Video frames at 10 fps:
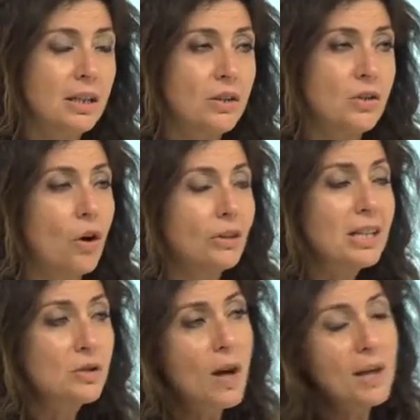So
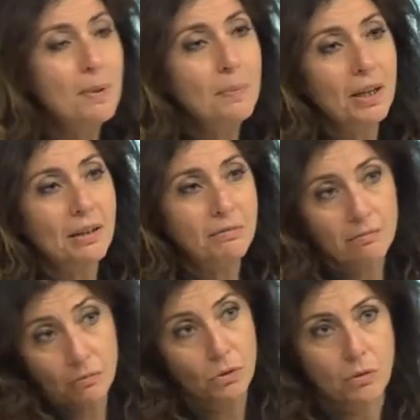that's why people are
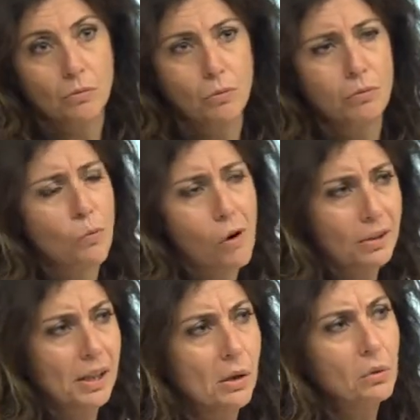
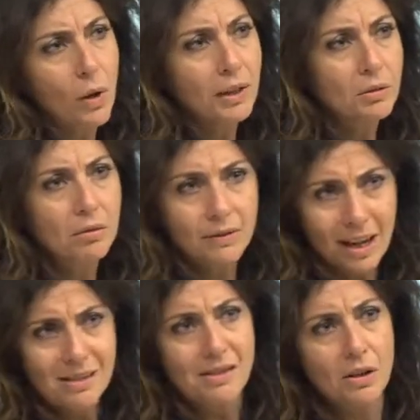working on quantum
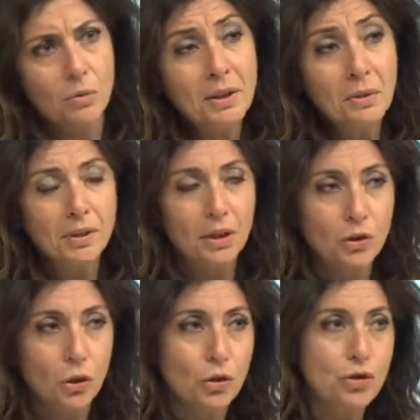devices and quantum
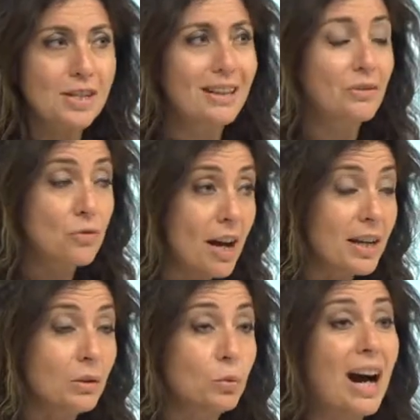technologies are
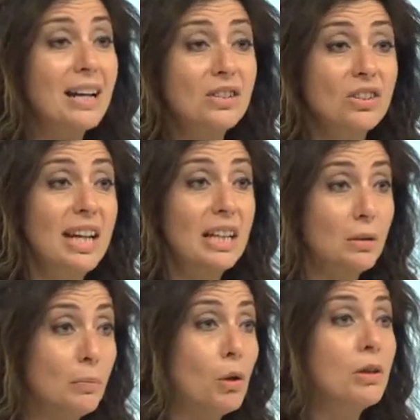trying to isolate
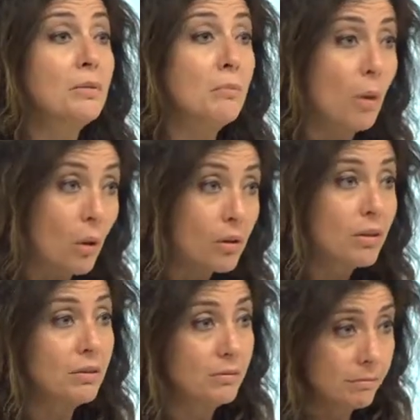more and more
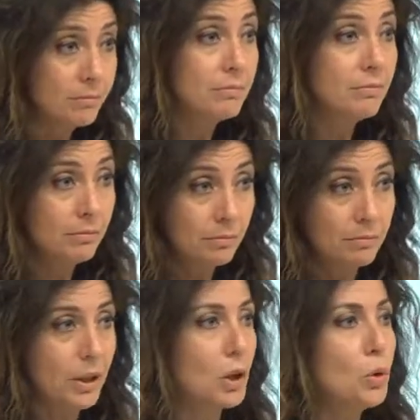
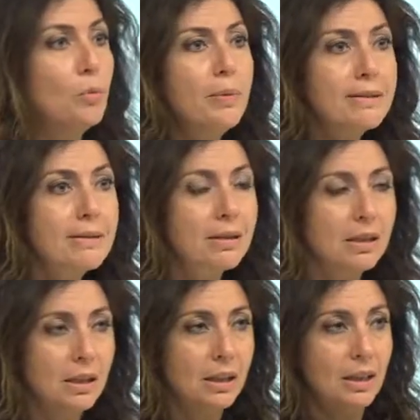the qubits,
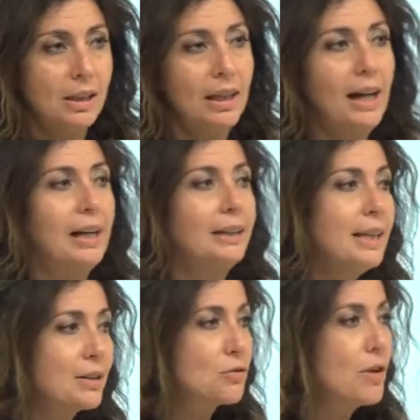and they
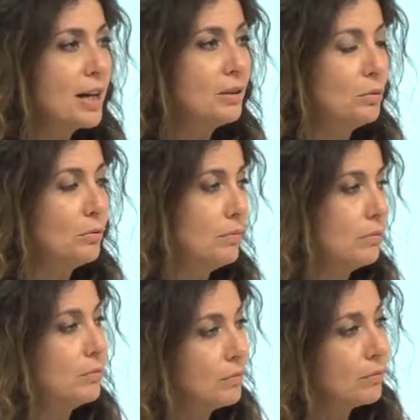are trying to
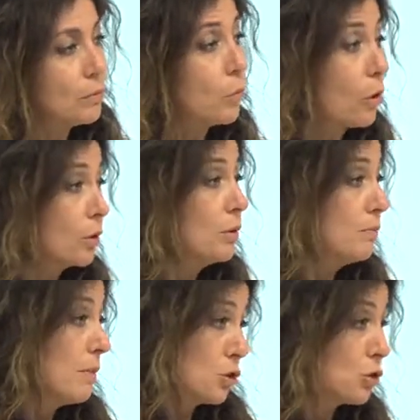work
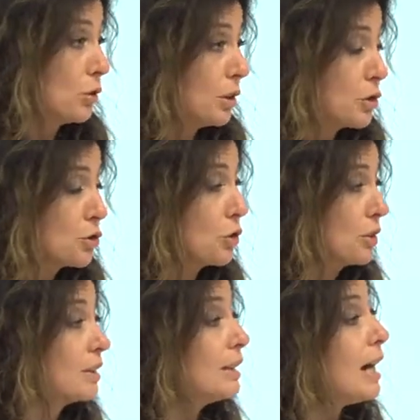at shorter and
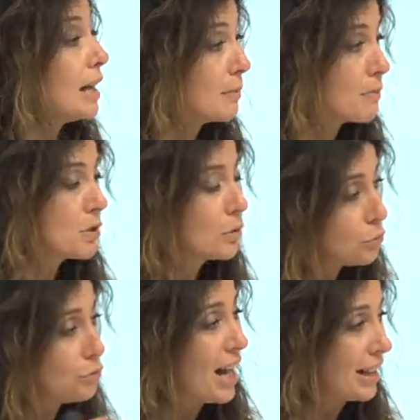shorter times to
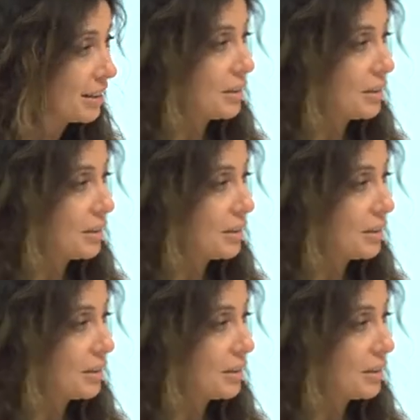fight